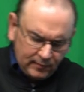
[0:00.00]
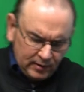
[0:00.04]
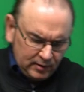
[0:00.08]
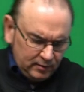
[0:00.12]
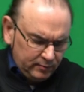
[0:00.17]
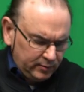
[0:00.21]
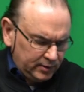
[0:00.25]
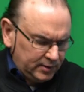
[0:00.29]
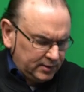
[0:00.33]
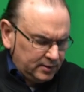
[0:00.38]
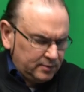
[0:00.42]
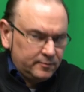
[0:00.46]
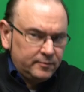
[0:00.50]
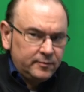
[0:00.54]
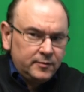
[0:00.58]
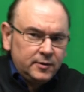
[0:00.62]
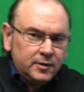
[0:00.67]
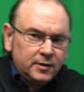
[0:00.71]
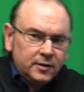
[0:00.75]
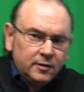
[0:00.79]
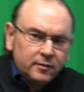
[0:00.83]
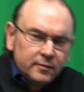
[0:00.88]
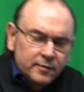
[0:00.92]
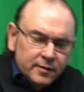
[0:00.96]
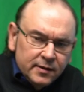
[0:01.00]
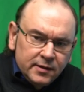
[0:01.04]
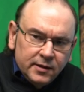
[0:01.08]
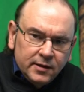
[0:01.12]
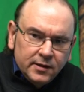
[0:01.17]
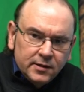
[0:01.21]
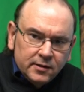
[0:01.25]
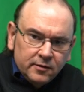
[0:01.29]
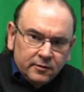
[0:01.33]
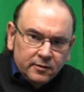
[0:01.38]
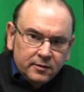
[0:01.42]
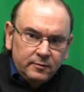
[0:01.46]
But then, you know, things
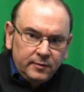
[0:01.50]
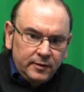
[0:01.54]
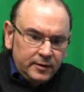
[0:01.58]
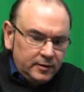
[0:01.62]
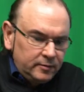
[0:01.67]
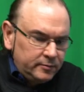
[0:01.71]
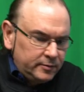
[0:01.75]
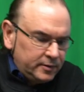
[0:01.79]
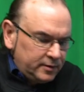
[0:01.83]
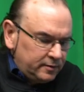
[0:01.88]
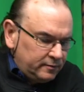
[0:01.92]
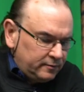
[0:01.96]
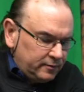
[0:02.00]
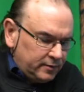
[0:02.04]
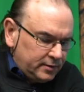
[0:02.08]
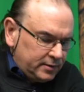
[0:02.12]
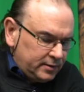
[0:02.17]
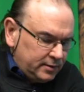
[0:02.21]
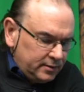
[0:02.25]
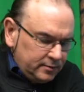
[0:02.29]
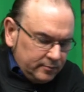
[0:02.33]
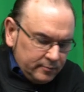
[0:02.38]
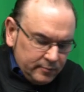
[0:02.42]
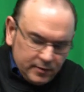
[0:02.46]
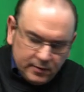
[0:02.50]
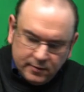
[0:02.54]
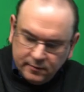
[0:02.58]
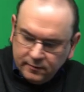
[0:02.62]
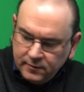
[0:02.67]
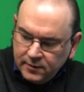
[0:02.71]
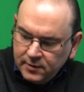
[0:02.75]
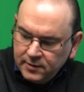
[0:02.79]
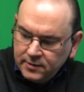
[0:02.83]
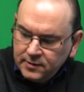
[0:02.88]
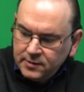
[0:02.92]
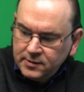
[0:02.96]
got a little bit
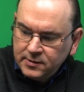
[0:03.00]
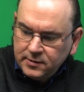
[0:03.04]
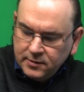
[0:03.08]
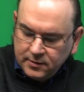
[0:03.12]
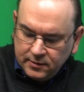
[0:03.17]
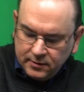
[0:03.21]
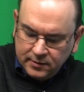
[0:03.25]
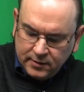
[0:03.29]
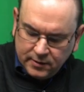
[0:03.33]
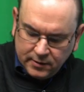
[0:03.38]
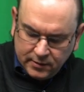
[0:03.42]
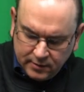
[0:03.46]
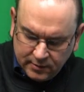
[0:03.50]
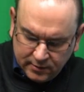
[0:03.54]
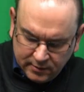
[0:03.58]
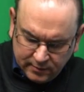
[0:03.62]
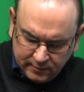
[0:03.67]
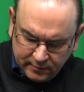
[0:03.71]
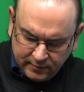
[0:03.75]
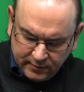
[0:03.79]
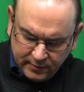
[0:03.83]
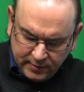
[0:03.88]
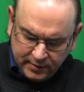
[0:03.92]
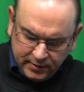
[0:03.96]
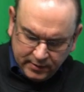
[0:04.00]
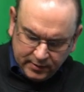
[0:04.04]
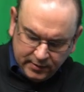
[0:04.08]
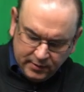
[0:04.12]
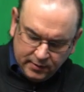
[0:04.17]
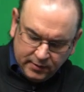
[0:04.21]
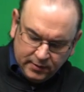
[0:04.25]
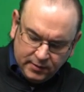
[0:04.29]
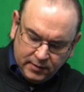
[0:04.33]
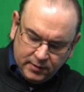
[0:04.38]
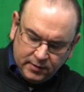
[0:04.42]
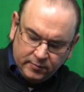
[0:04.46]
advanced, and then
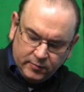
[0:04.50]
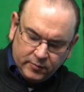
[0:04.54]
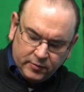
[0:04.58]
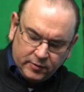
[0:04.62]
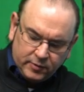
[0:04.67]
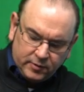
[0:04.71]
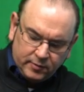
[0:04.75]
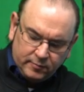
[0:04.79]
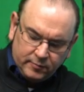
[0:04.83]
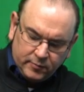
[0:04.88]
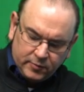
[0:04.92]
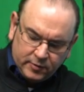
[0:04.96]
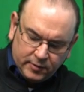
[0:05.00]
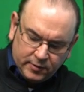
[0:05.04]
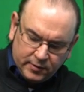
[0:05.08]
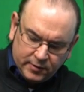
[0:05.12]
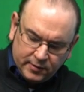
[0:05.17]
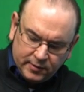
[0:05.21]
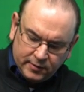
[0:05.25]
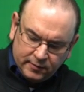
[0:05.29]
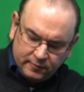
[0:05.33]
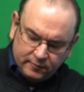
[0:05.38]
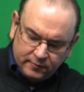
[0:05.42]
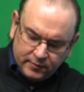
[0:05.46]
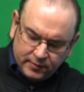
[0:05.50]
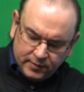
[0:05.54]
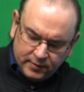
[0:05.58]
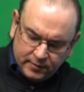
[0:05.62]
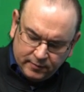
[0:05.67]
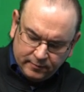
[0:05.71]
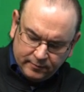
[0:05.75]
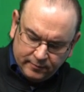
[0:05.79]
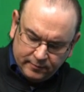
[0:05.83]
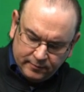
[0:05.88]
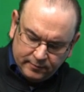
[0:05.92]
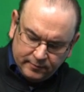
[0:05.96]
more and more of
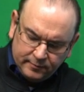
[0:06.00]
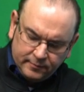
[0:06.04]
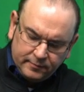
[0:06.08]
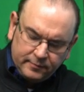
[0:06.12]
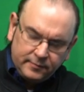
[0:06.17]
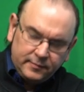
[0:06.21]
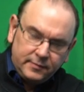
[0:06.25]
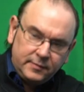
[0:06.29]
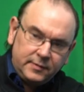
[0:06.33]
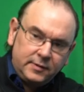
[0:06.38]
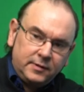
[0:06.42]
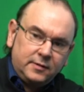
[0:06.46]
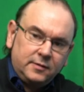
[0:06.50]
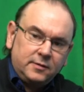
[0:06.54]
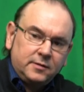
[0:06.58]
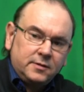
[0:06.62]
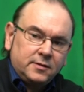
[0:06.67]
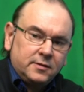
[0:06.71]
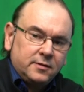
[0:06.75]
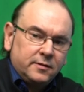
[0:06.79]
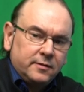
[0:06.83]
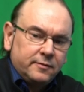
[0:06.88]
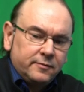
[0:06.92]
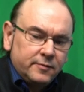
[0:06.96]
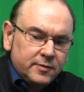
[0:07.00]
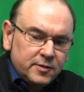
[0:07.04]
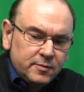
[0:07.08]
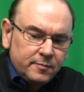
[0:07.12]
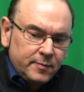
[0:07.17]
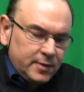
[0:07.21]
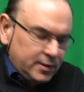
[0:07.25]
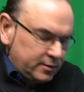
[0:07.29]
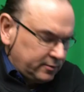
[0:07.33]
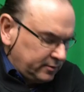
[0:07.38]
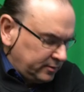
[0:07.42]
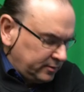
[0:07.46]
surface mount